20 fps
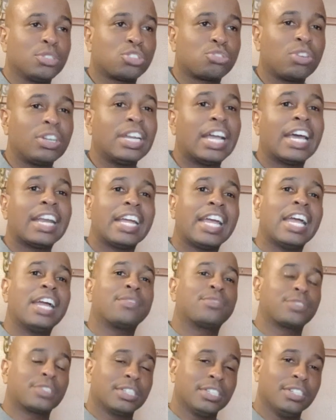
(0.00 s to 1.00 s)
straight out of
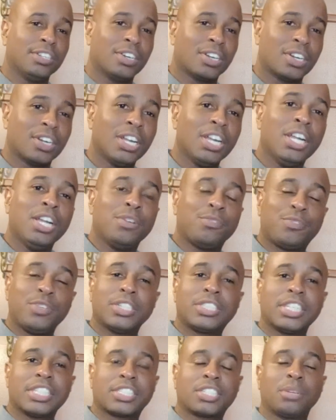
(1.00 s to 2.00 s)
Africa or
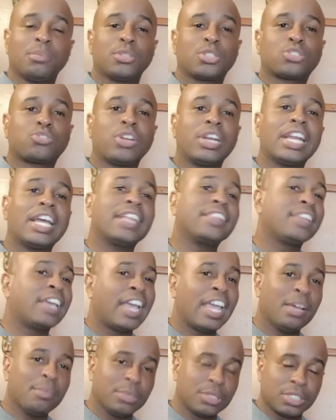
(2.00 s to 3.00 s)
fish that's coming straight out of the
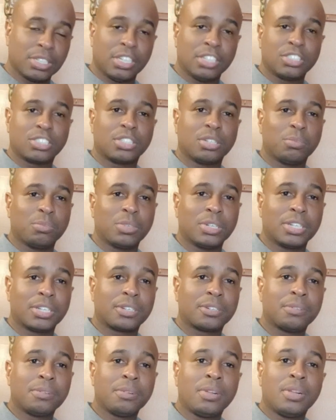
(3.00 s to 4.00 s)
Amazon
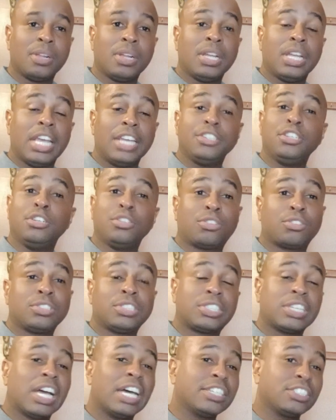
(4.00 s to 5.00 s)
somewhere, and you
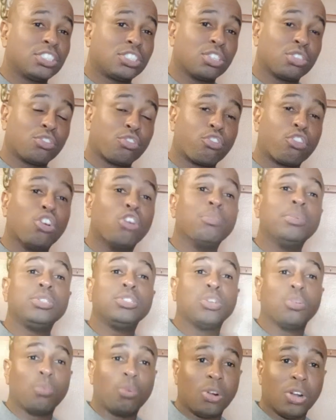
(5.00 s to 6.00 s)
decide just to throw them in
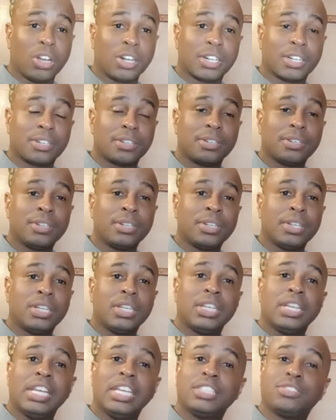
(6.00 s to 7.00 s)
your water.
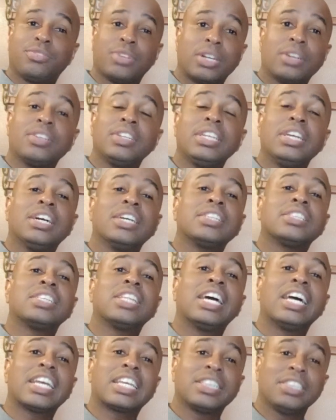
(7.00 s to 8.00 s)
It's very
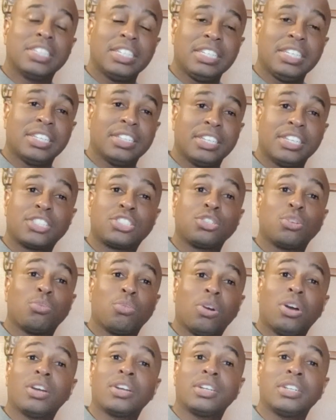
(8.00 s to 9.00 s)
unlikely, unless your
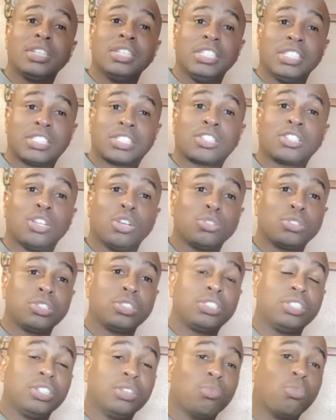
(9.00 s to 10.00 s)
water is closer
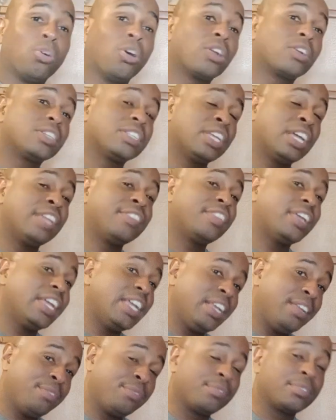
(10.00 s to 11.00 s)
to the water that
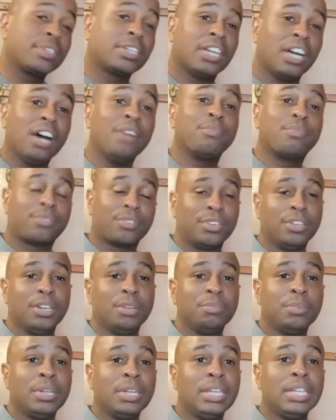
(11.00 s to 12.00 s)
they come
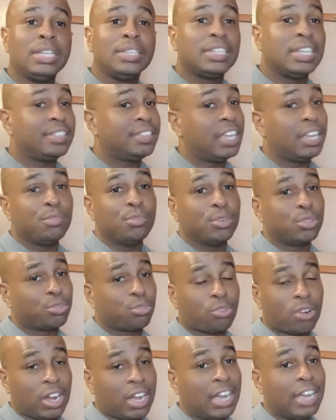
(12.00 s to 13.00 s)
from, that they will
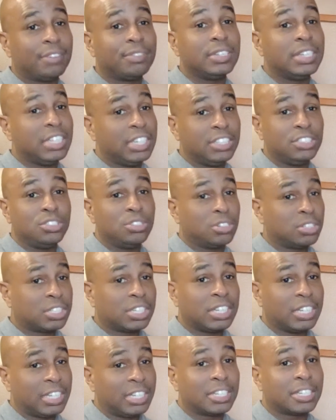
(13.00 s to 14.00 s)
thrive in your
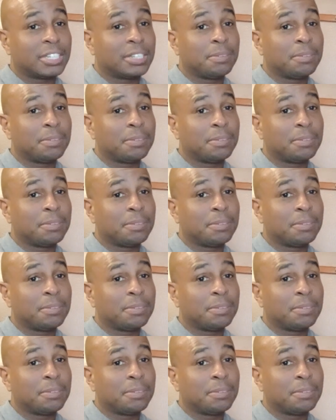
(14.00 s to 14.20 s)
tank.